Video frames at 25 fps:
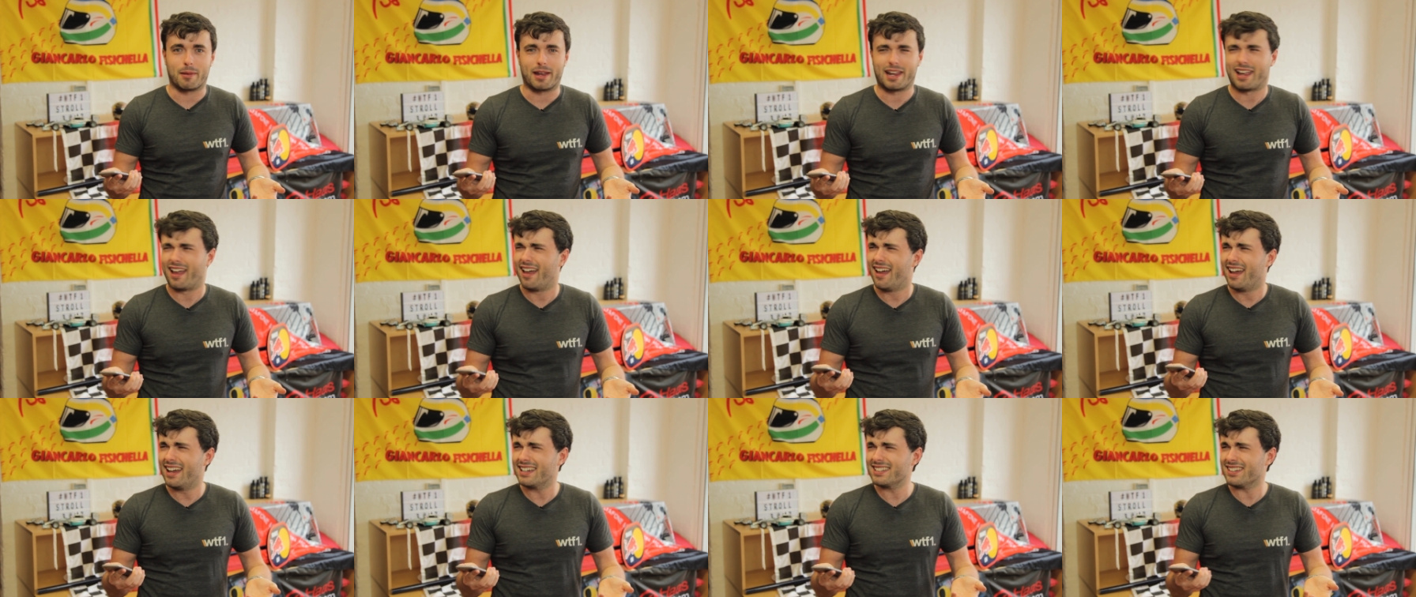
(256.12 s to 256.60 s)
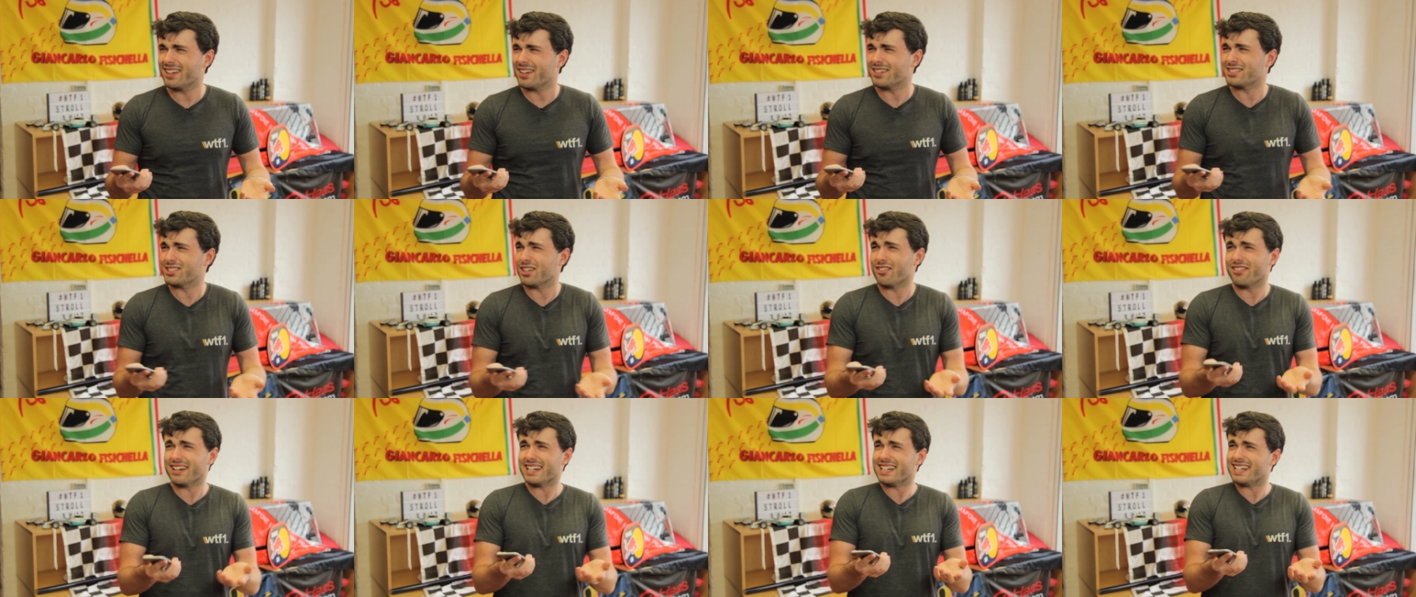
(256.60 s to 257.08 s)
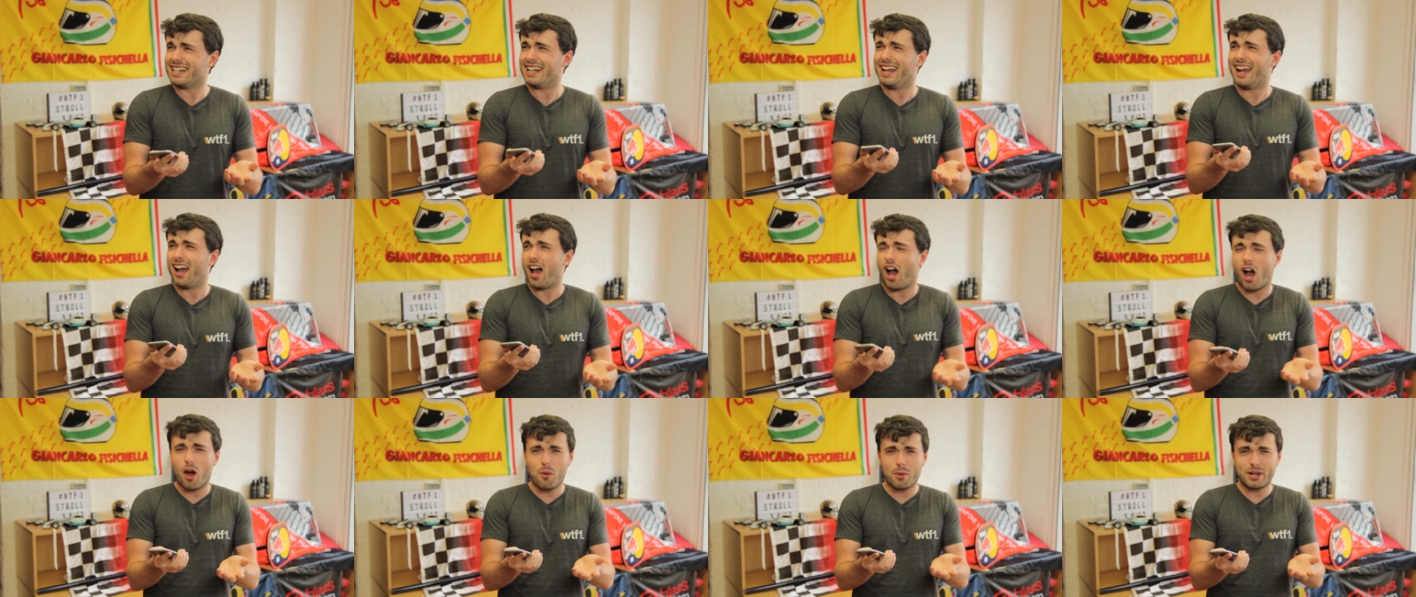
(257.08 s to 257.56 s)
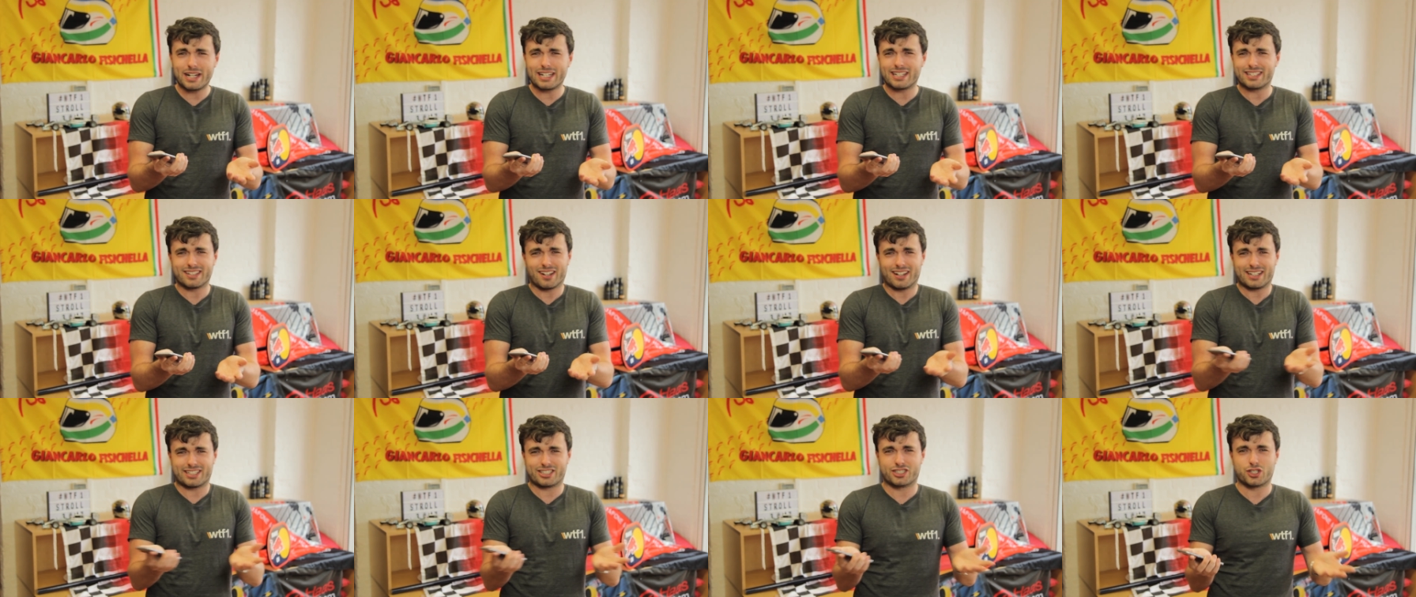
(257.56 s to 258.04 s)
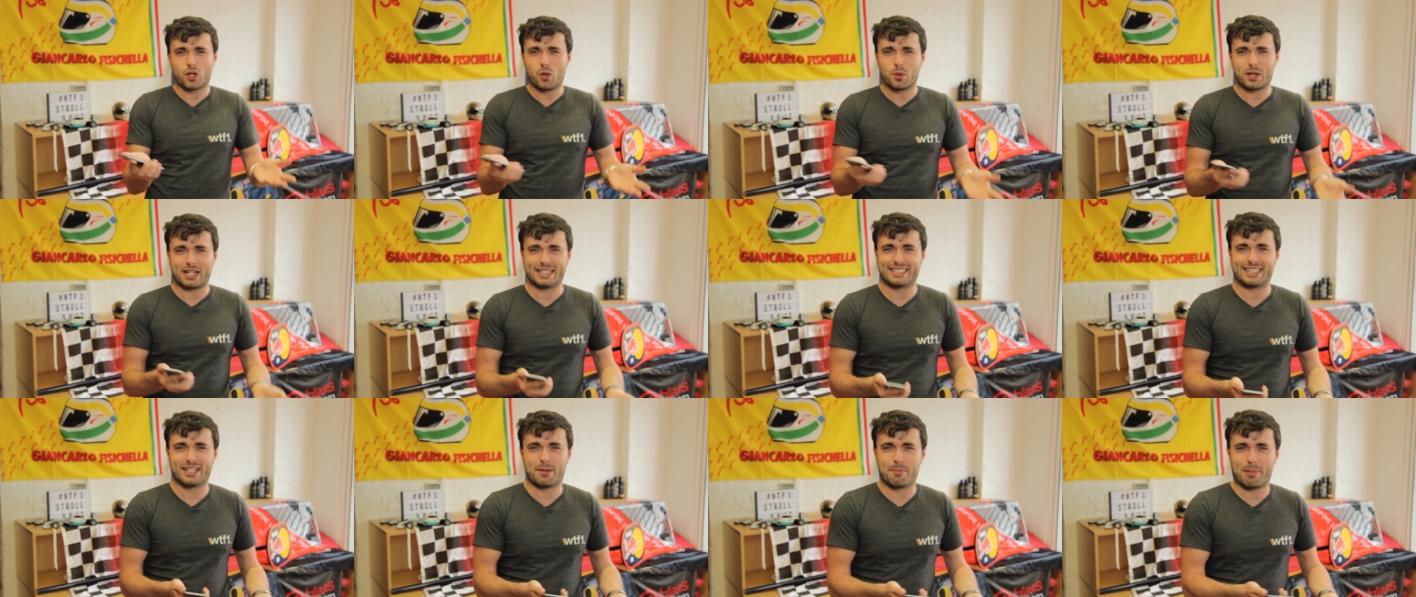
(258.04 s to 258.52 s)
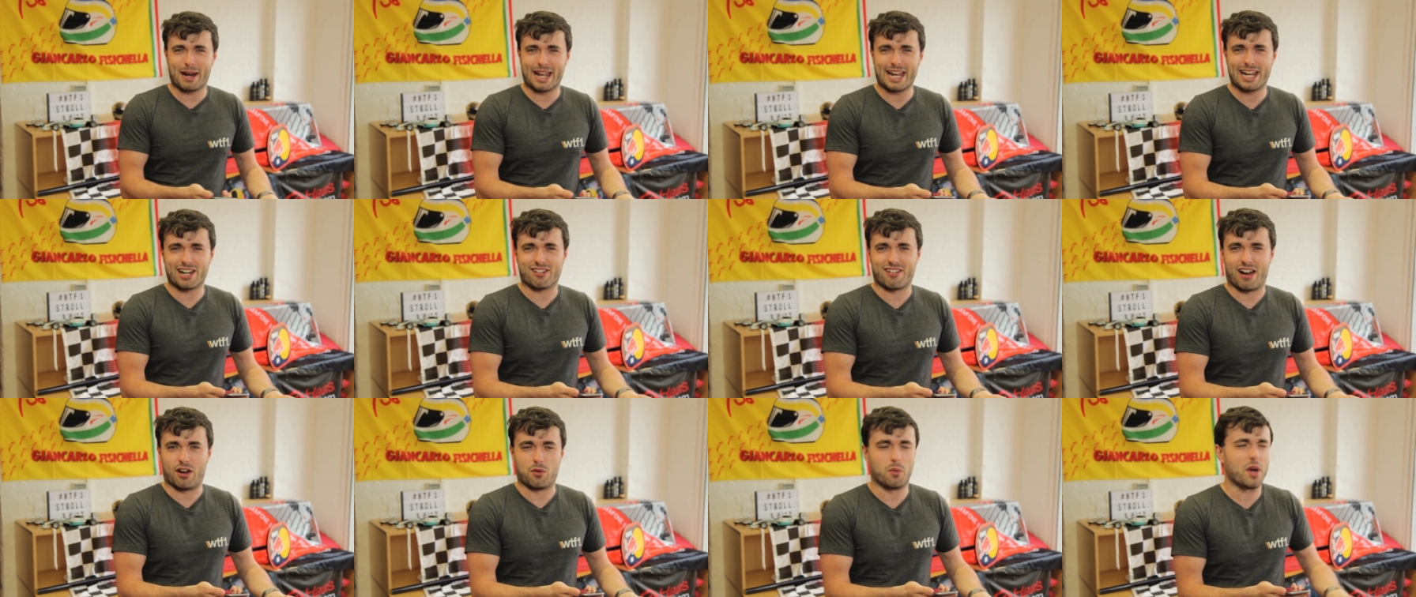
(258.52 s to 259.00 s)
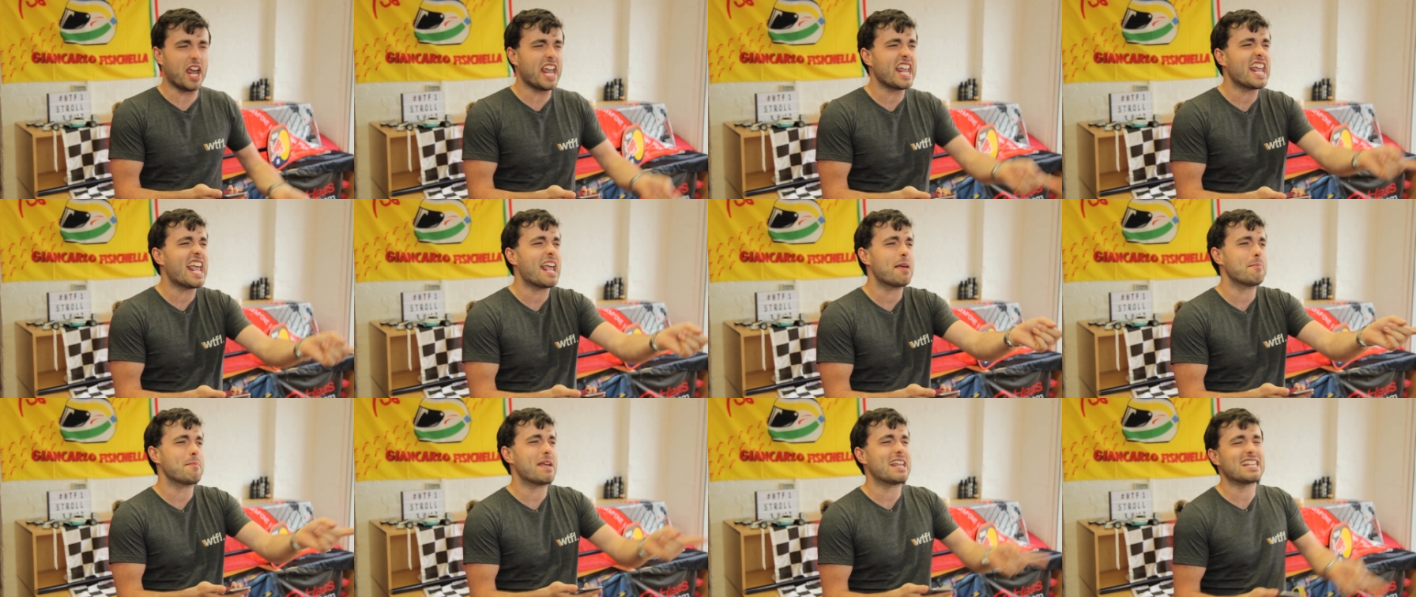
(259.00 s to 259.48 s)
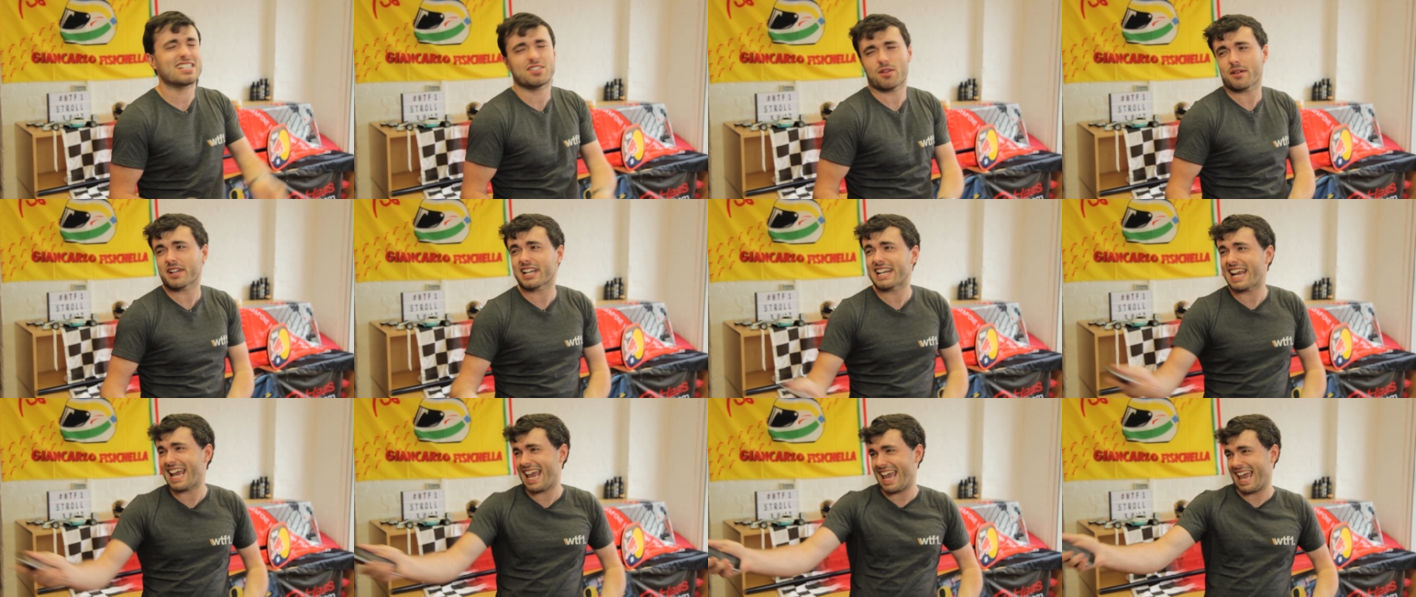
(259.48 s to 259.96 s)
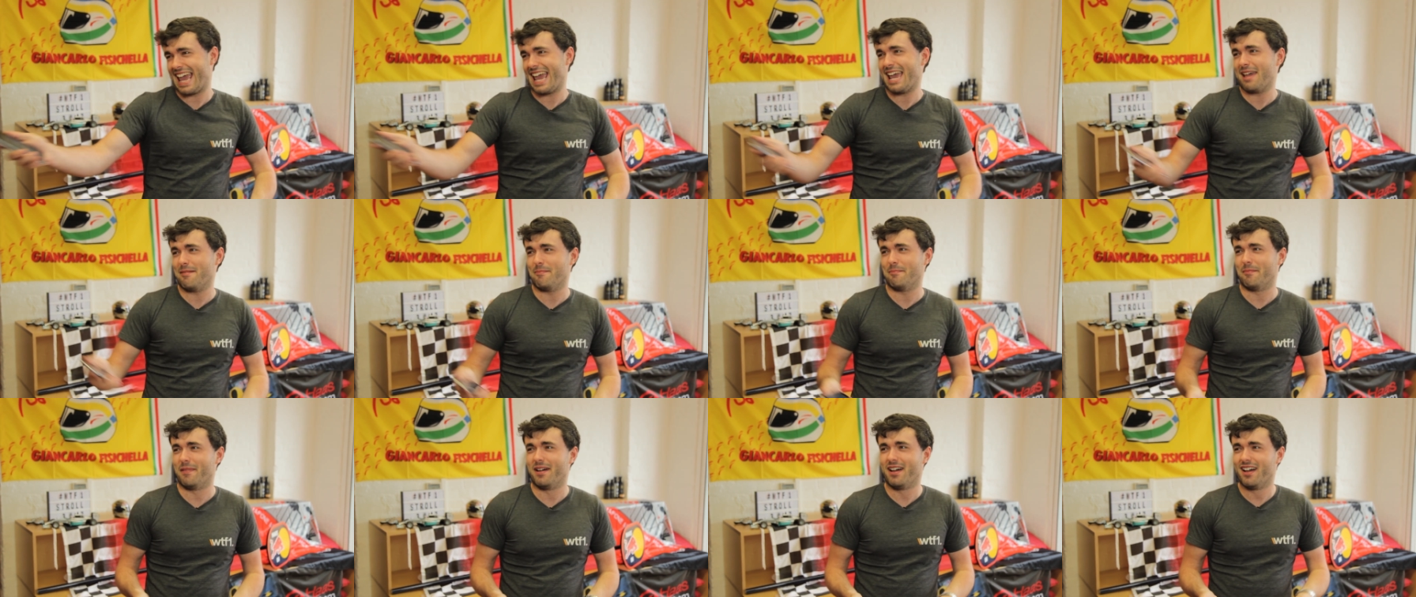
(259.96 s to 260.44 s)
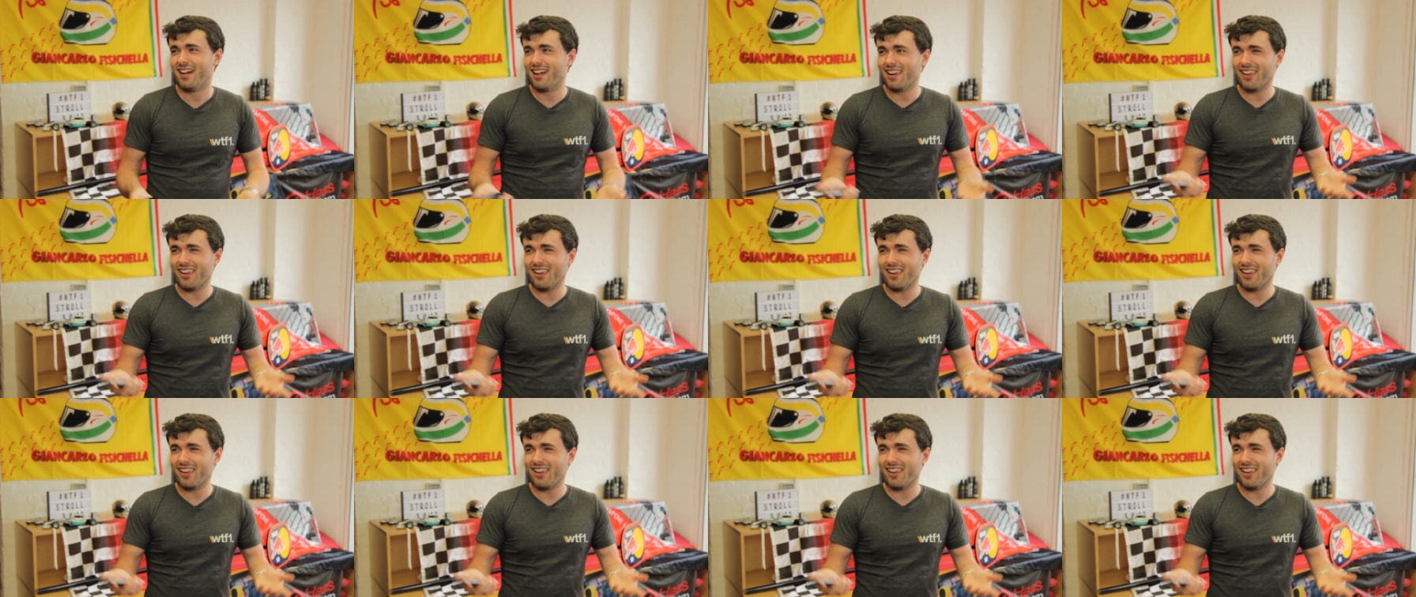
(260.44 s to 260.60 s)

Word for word: me? He's like, sorry, are we like school kids in a playground? Well, he hit me, so I'm gonna hit him.